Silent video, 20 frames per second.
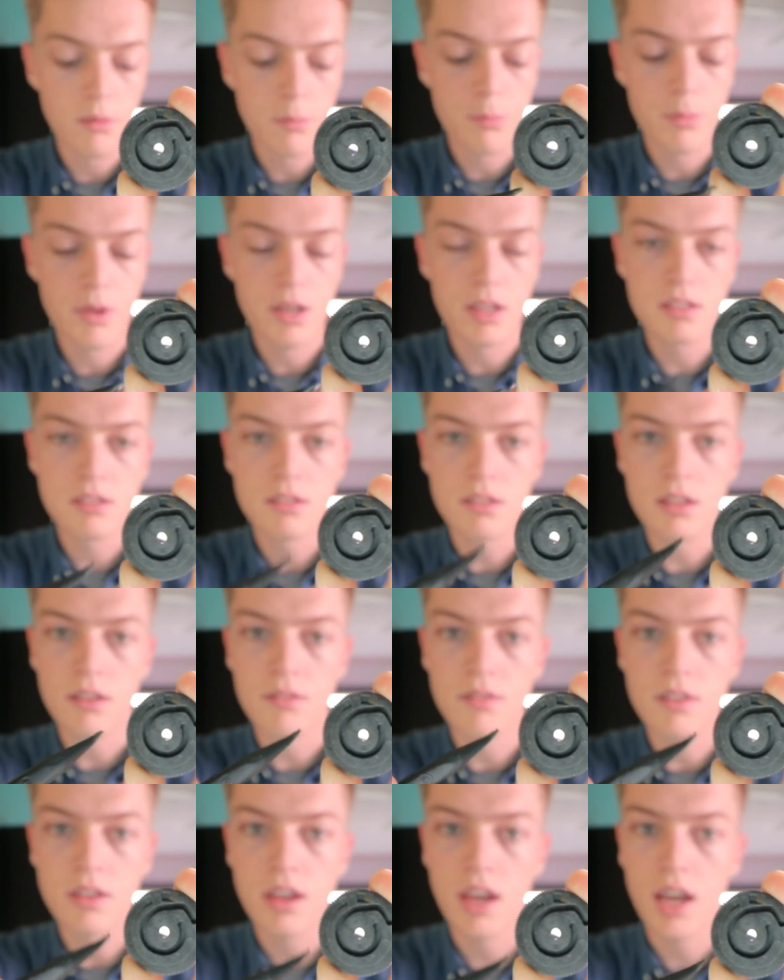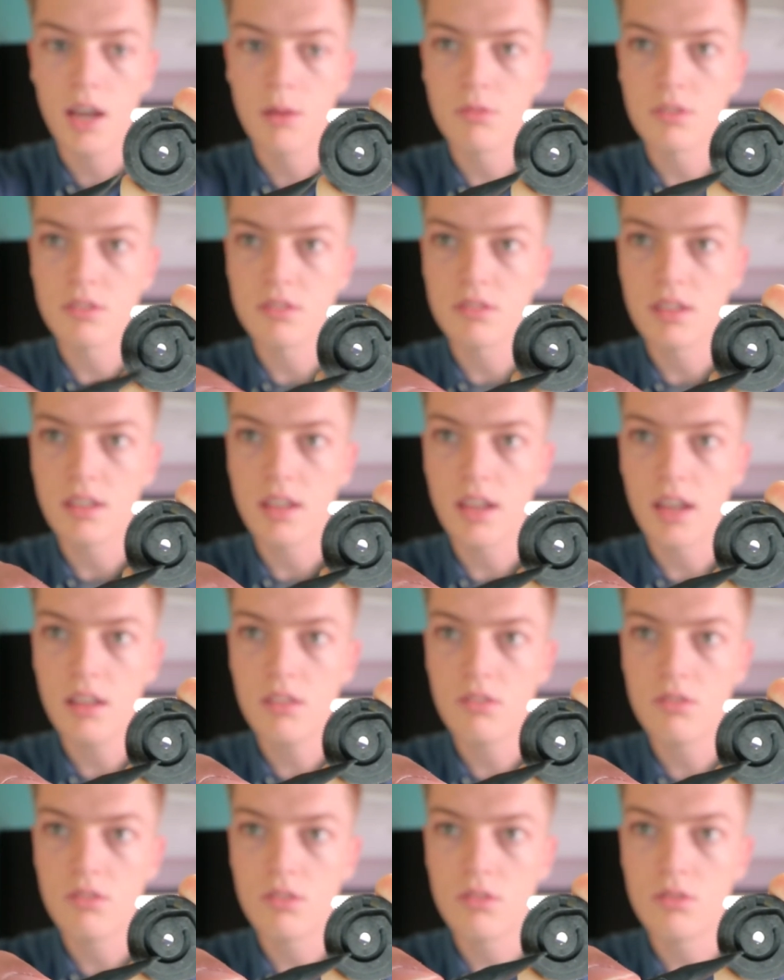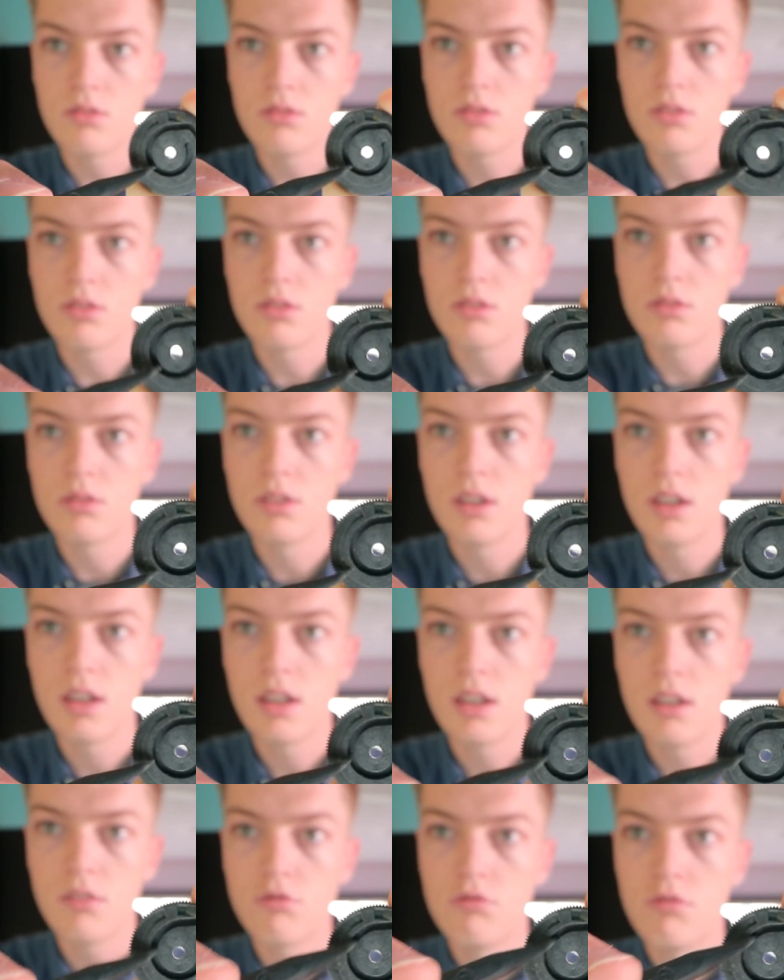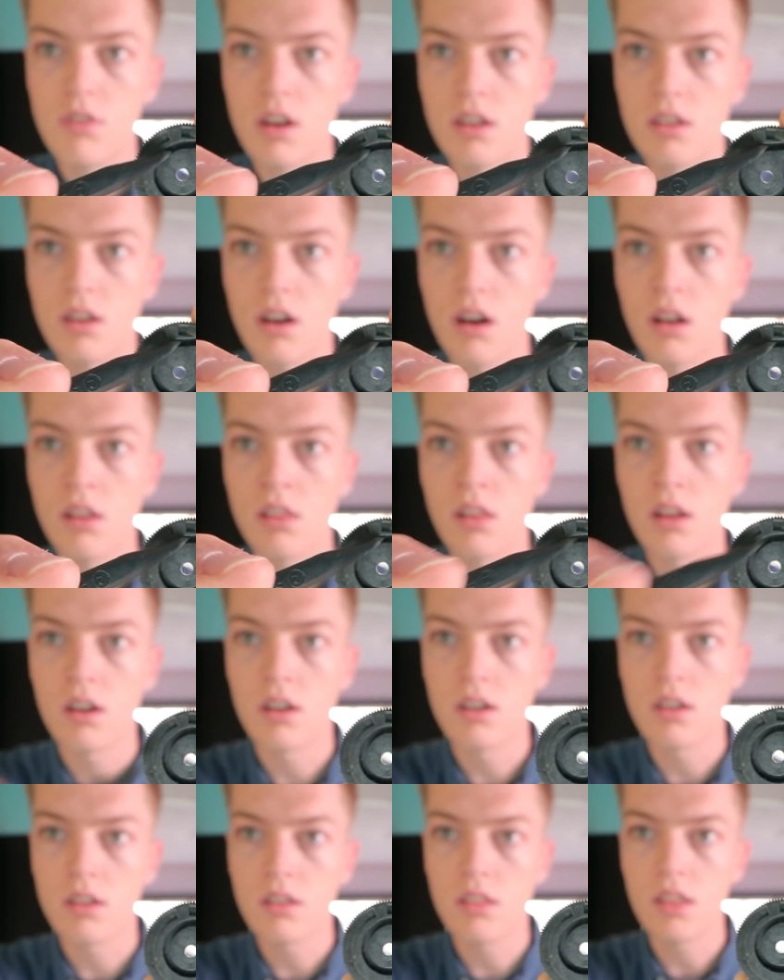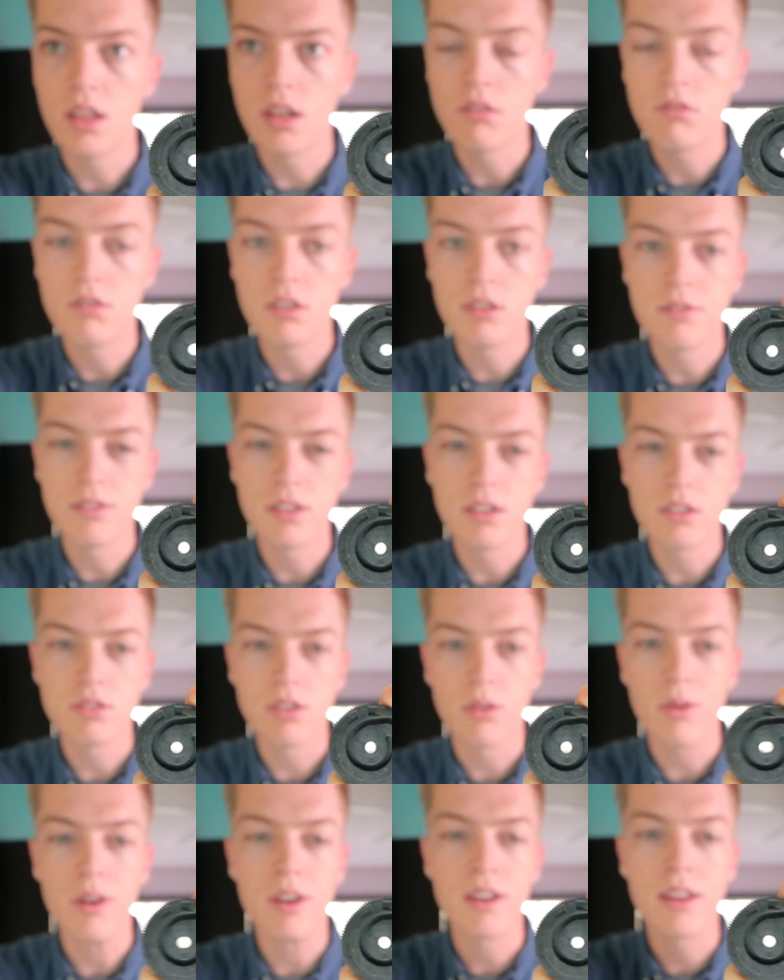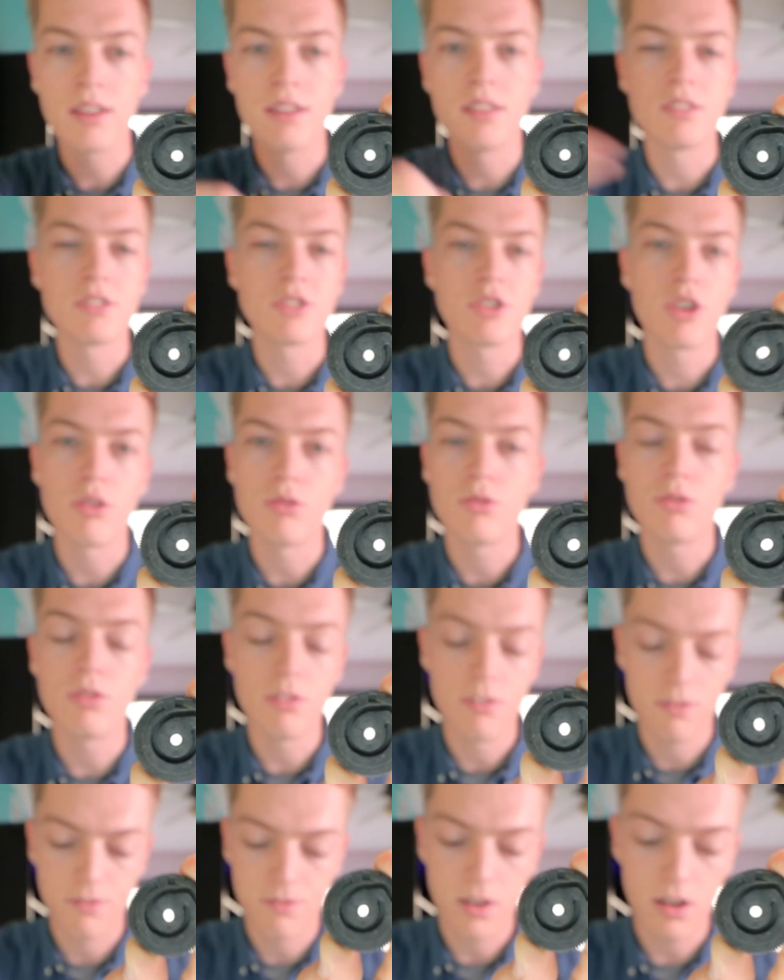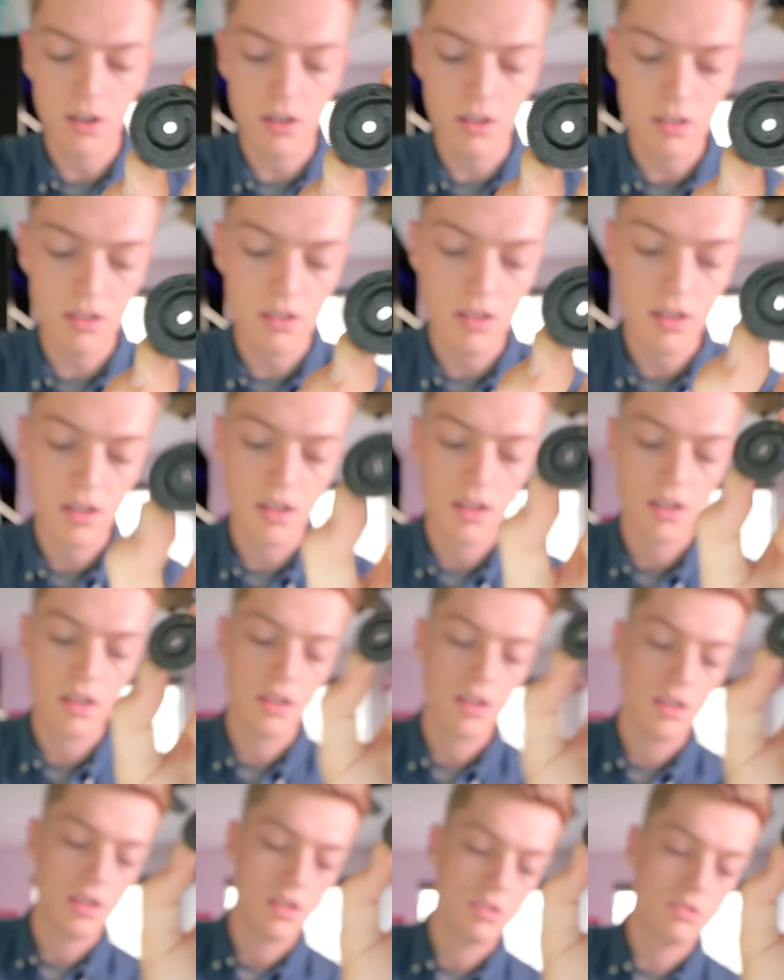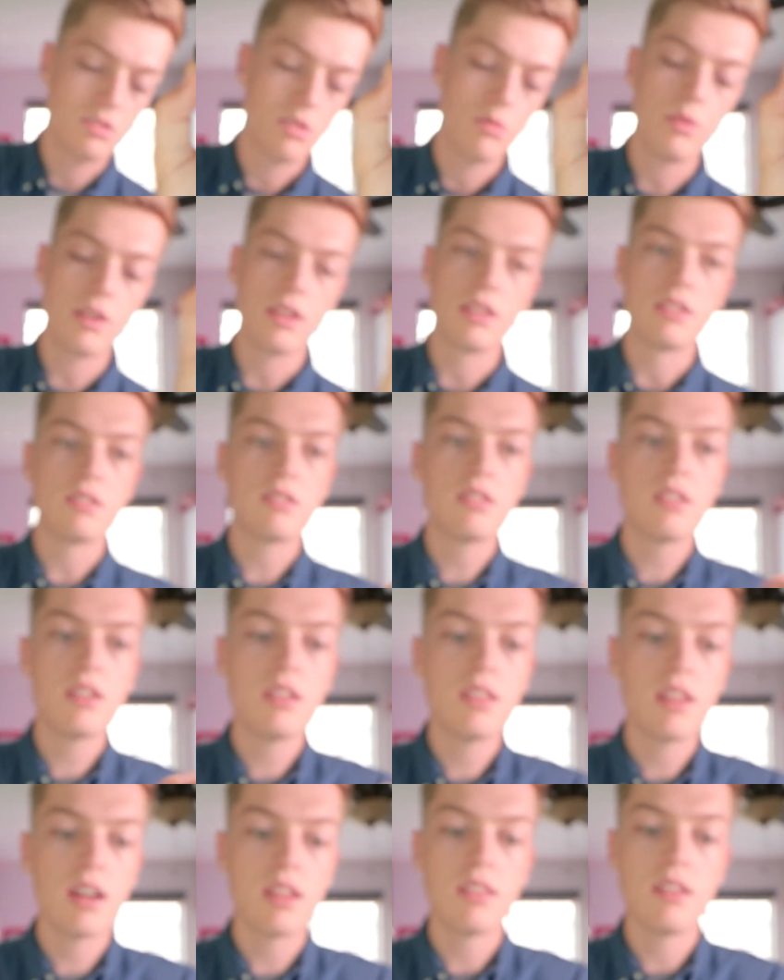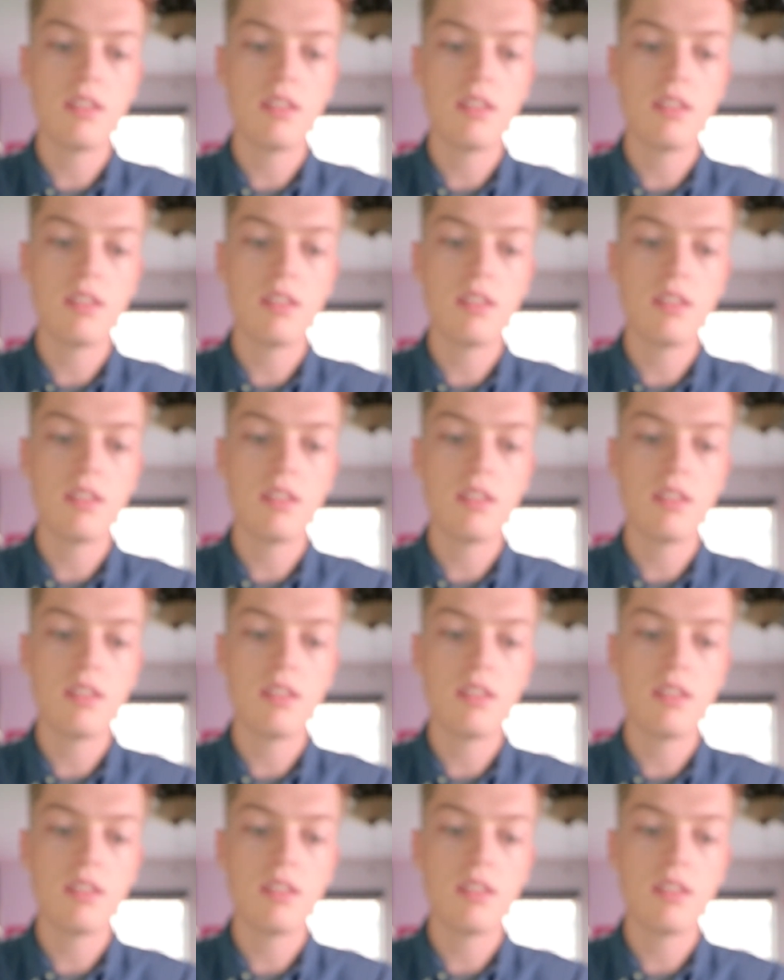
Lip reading: bits of the camera stick into to run along the grooves there so it doesn't go too far. So we can see that